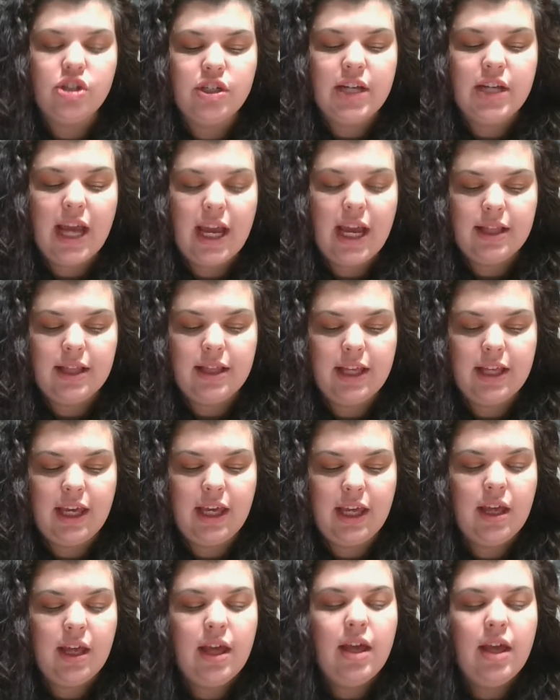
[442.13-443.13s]

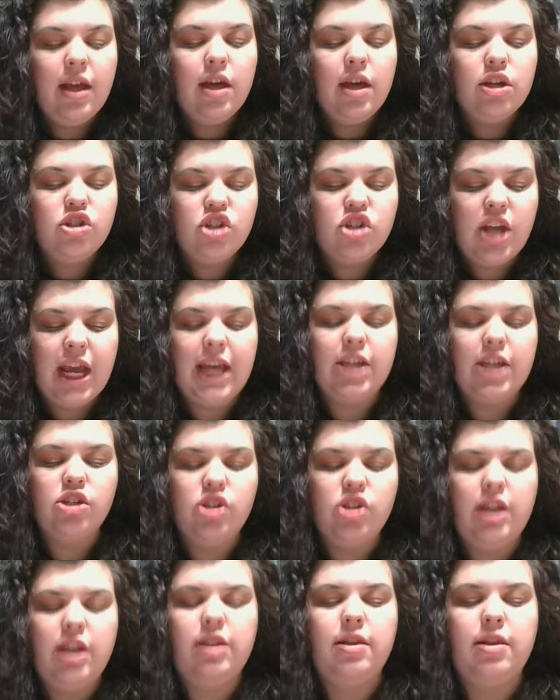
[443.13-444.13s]
daily change
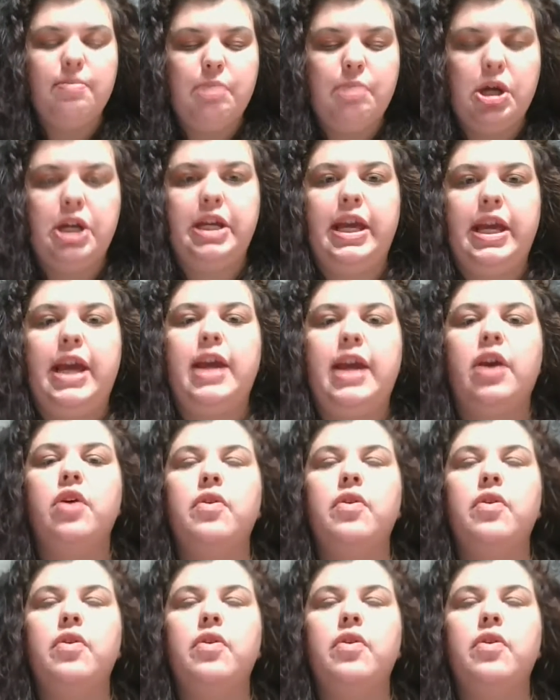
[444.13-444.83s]
in the market.